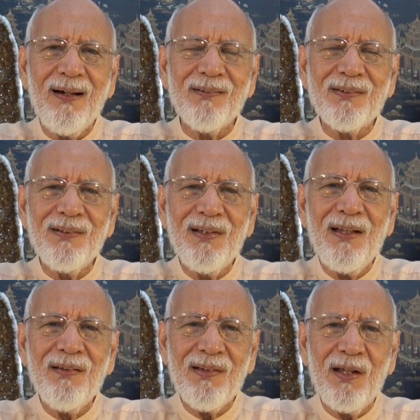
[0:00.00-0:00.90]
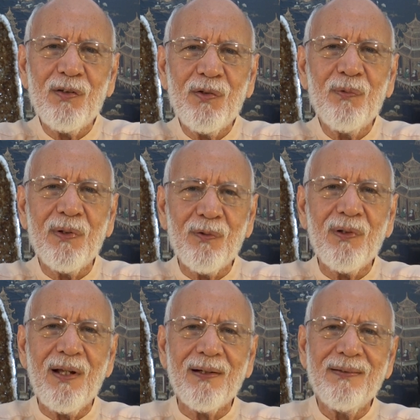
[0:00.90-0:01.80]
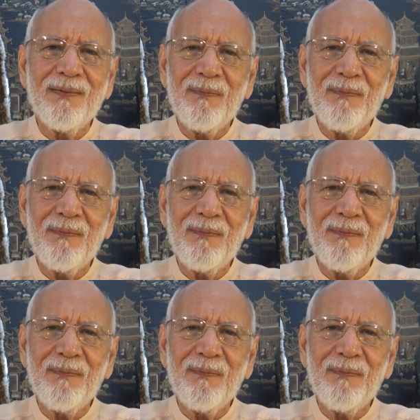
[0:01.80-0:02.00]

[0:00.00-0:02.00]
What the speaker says: Until then, thank you and good luck.